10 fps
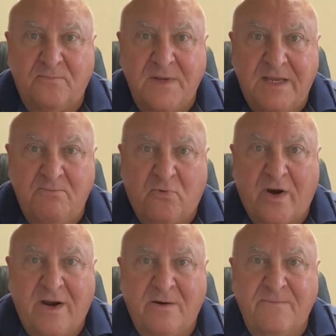in
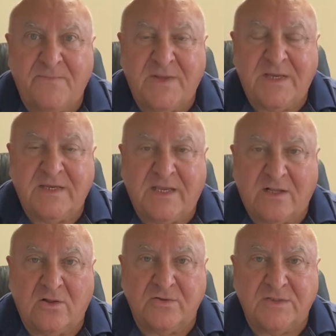prayer, get
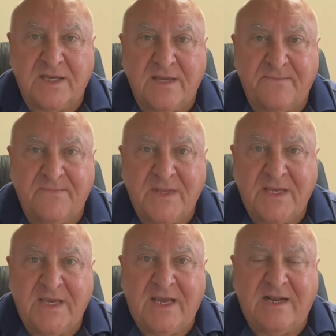close to Him.
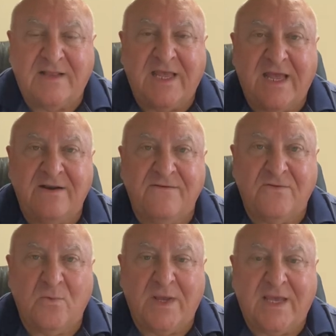And at the end of
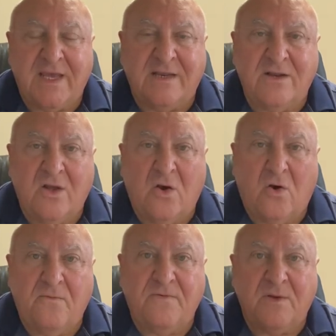the weekend,
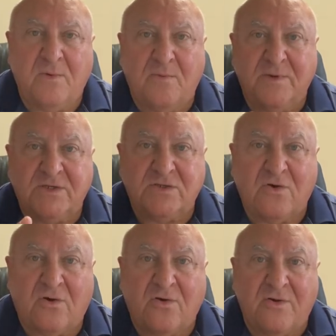hopefully when we
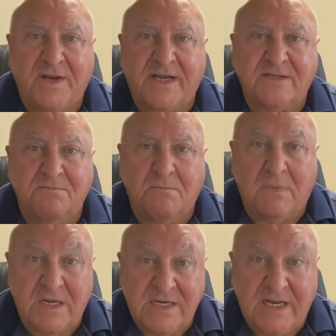start on next
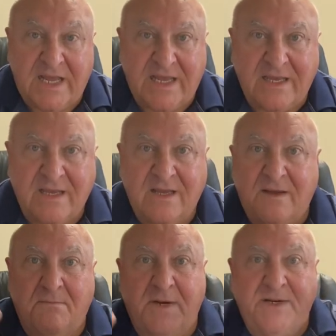Monday
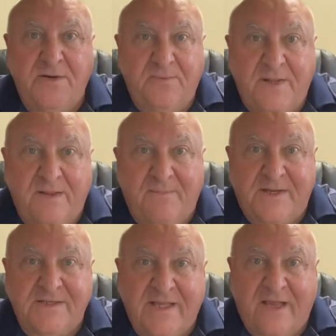will be the
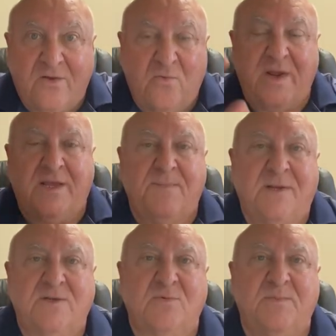best day of the week,
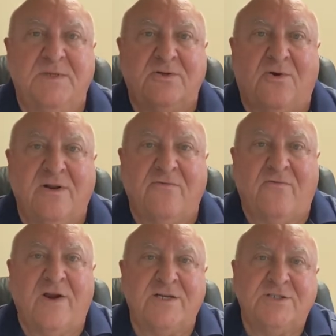because we'll be starting
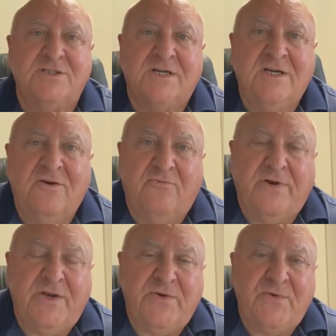fresh,
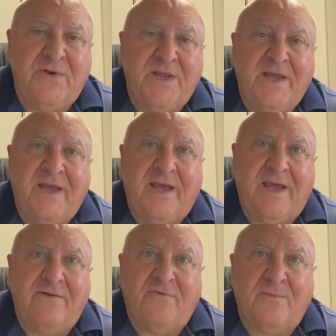renewed,
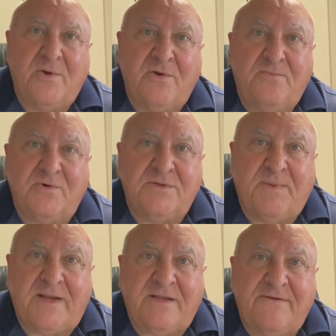and from a good
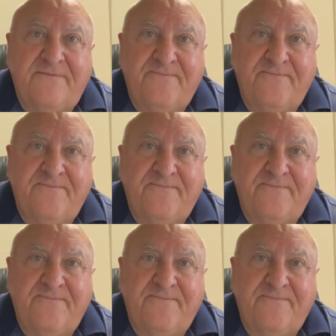perspective.